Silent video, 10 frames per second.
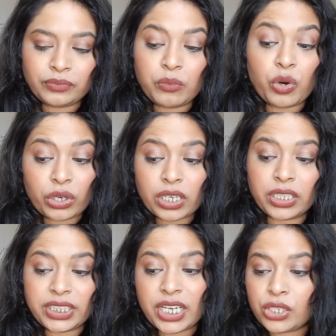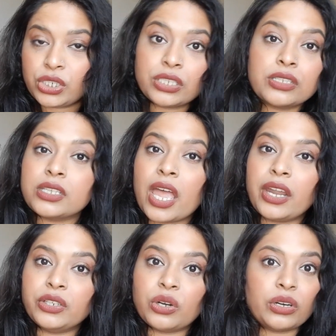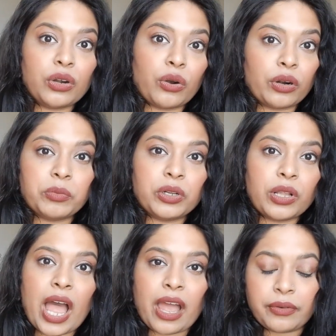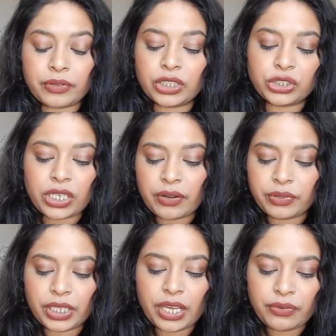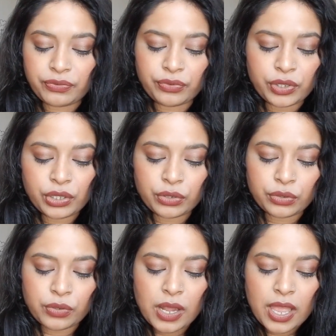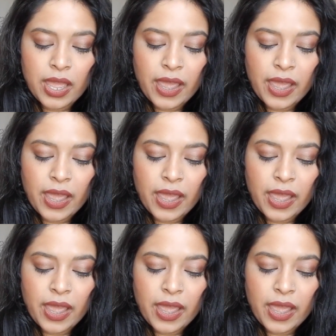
more contagious than your normal average everyday flu.